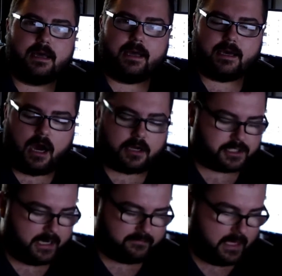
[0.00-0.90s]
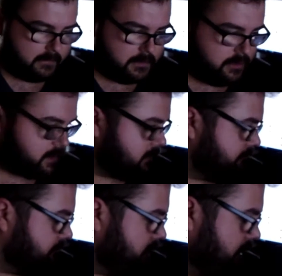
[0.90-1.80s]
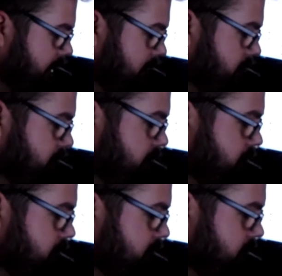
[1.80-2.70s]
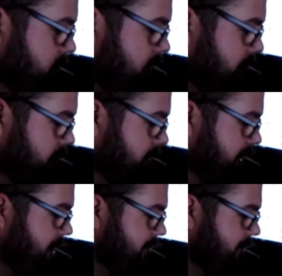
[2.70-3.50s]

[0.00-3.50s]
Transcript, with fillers: uh, hard drive that I'm using. Um, but we'll